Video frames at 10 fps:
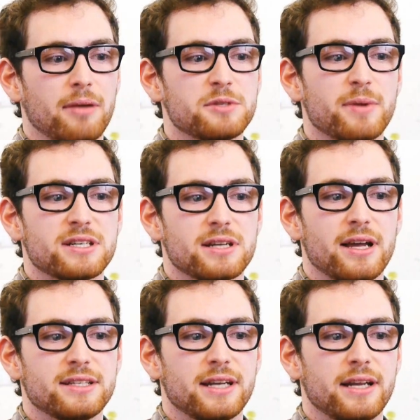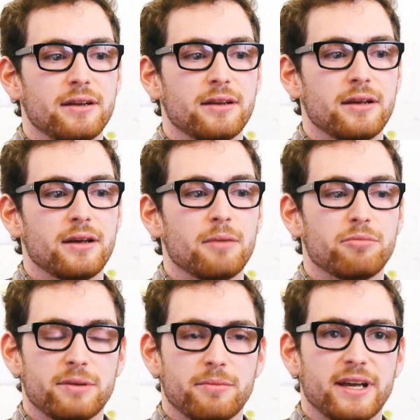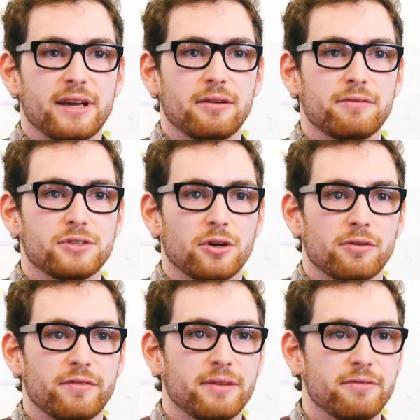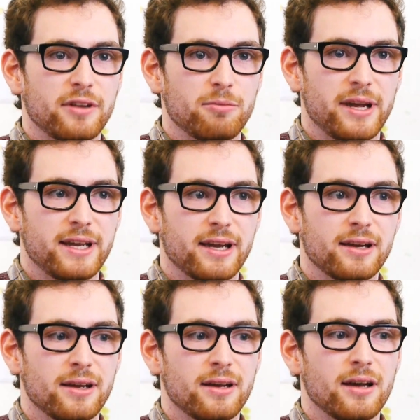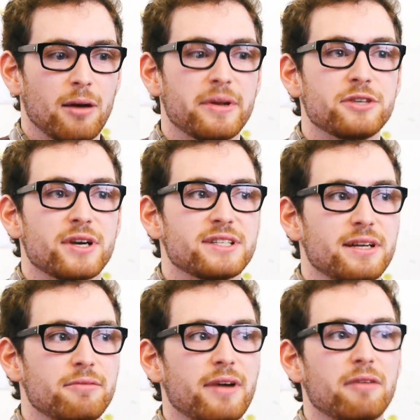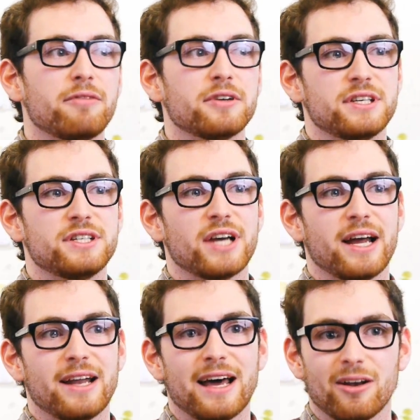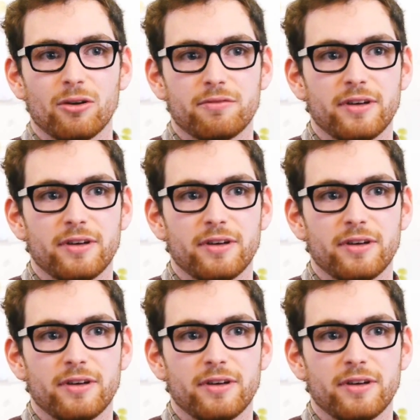I'm specialising in printmaking, photography and filmmaking. I'm interested in found footage and analogue